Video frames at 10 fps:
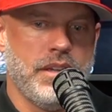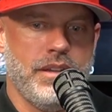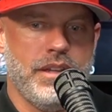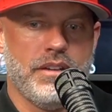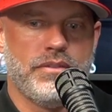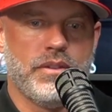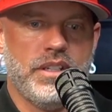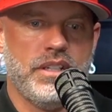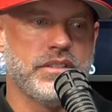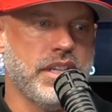I only got
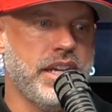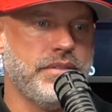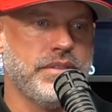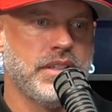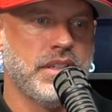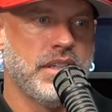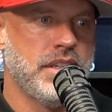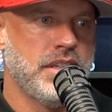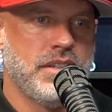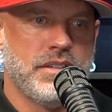40 years left.
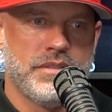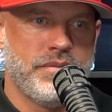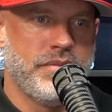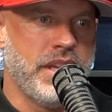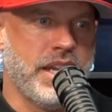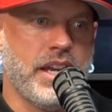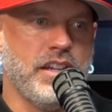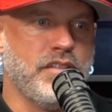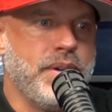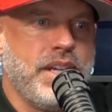I got
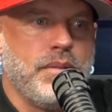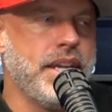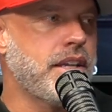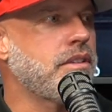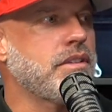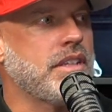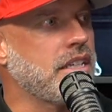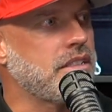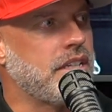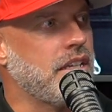enough money to make it through the
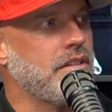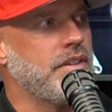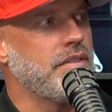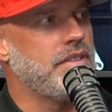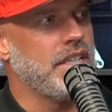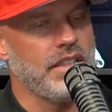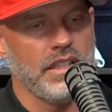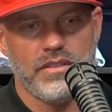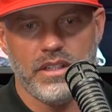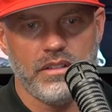next 10 or 15
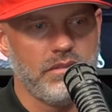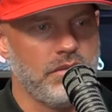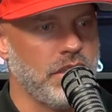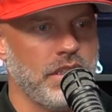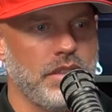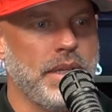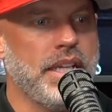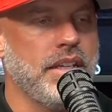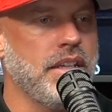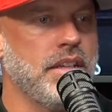living really
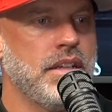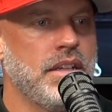big.